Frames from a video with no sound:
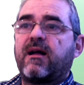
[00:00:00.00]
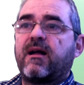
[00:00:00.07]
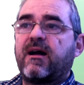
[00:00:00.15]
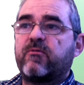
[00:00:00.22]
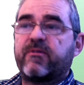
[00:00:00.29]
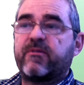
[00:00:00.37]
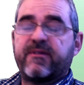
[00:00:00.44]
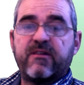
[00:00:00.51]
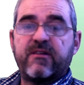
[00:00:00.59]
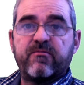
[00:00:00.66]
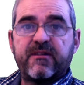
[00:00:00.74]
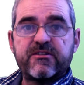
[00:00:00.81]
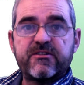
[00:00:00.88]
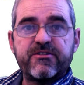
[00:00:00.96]
our new
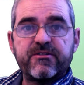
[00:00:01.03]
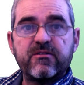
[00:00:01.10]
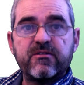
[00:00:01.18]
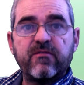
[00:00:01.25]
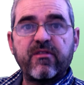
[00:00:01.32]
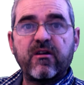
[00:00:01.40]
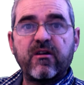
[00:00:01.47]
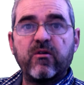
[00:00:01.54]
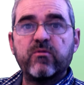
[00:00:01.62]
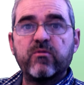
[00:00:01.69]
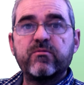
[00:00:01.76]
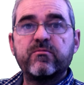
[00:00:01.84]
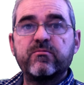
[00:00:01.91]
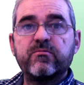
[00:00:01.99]
version of the
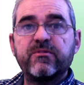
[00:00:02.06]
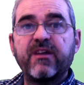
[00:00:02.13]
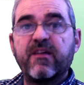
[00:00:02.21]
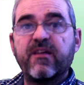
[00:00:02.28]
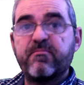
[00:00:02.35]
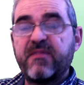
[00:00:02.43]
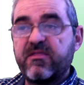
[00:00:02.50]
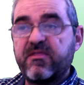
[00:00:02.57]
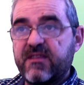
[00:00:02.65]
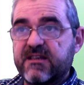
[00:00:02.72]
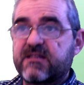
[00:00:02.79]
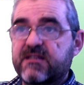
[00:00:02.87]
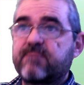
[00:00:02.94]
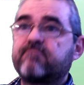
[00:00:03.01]
code would have been
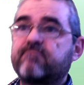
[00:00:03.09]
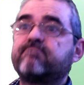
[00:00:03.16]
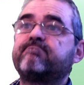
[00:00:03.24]
this.